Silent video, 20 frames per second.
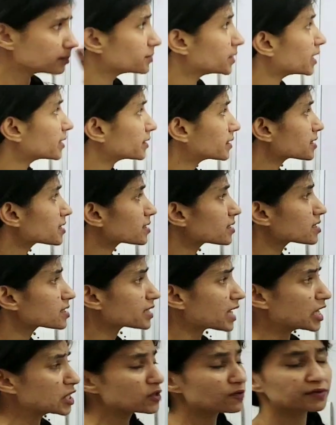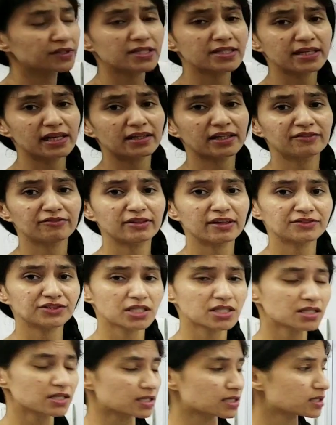like this is the size of the cell that we have
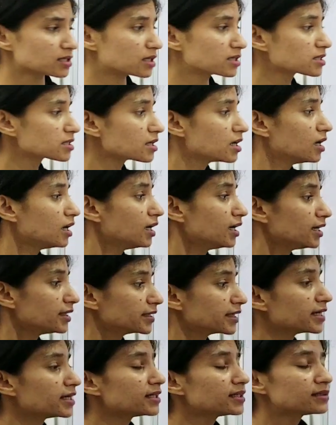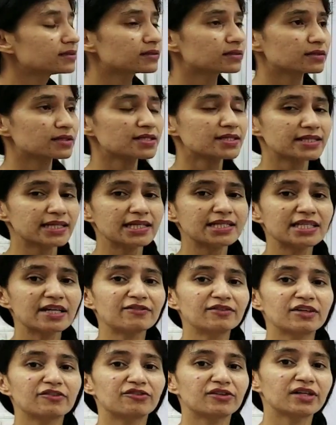just discussed. The cells
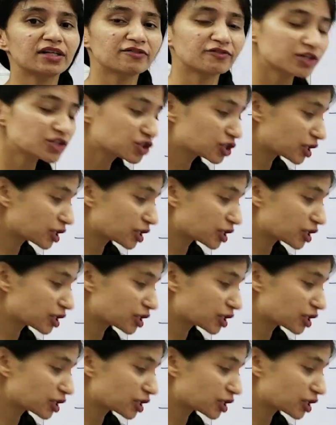have different